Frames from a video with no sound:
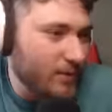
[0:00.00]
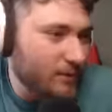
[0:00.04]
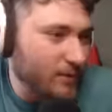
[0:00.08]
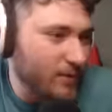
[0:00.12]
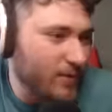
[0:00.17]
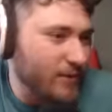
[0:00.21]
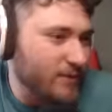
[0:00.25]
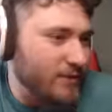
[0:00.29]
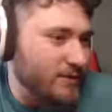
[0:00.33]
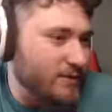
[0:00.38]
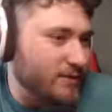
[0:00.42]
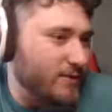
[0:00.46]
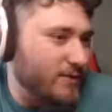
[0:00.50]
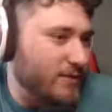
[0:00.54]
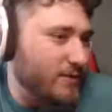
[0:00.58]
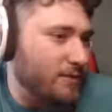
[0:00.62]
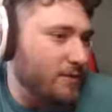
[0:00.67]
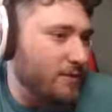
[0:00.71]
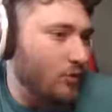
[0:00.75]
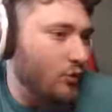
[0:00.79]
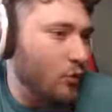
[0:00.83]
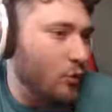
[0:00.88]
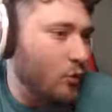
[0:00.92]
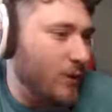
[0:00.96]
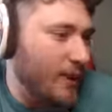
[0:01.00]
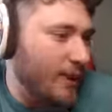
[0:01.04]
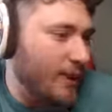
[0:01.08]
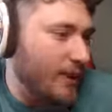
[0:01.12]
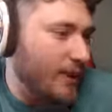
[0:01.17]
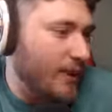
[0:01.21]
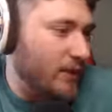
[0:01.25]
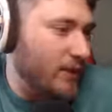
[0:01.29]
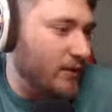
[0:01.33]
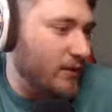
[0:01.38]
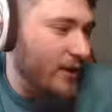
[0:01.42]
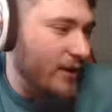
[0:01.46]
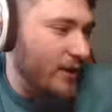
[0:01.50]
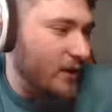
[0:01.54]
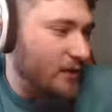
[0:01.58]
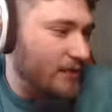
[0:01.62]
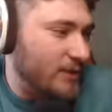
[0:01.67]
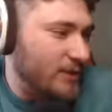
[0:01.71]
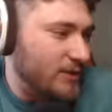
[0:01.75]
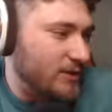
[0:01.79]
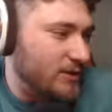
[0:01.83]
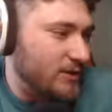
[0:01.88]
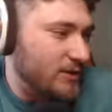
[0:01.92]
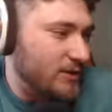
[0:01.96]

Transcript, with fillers: because the way that Abyss is